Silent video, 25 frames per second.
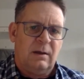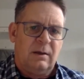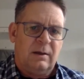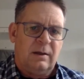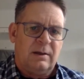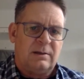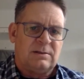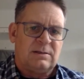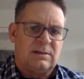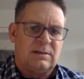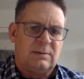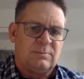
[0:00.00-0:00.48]

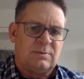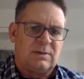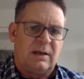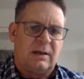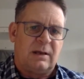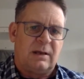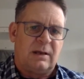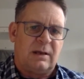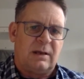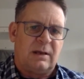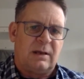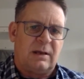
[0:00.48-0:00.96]
It seems like
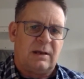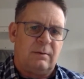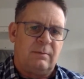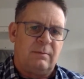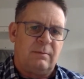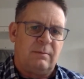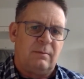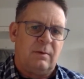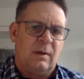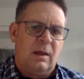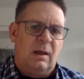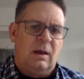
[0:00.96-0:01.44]

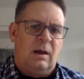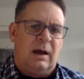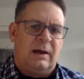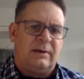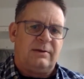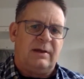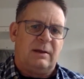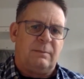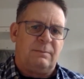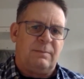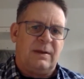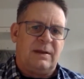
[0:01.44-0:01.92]
I
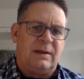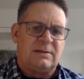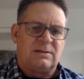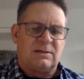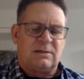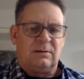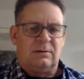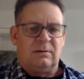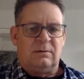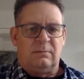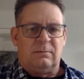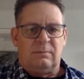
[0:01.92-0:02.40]
take bees
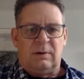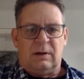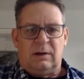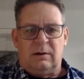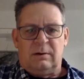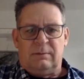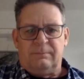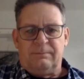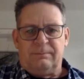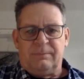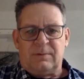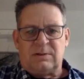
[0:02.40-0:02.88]

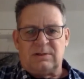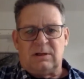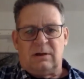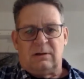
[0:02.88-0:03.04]
to South